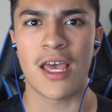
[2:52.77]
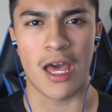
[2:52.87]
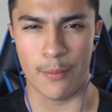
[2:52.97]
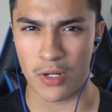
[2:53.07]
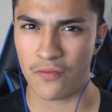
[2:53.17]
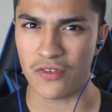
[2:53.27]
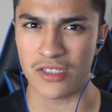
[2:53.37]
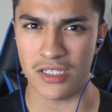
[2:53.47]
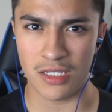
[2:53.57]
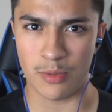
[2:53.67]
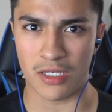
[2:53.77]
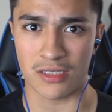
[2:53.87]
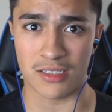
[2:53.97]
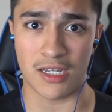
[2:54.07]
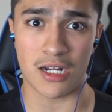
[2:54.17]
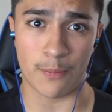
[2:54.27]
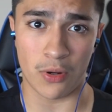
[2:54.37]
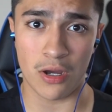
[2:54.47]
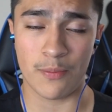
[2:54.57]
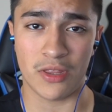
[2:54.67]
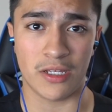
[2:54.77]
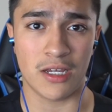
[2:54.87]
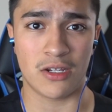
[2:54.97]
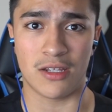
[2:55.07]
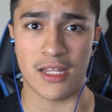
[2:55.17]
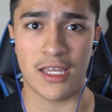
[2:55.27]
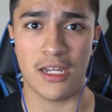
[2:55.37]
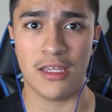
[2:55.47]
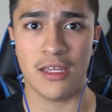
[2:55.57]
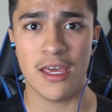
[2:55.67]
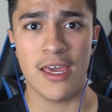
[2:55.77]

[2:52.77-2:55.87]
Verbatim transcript: a better physique because they got a pump and they got good lighting,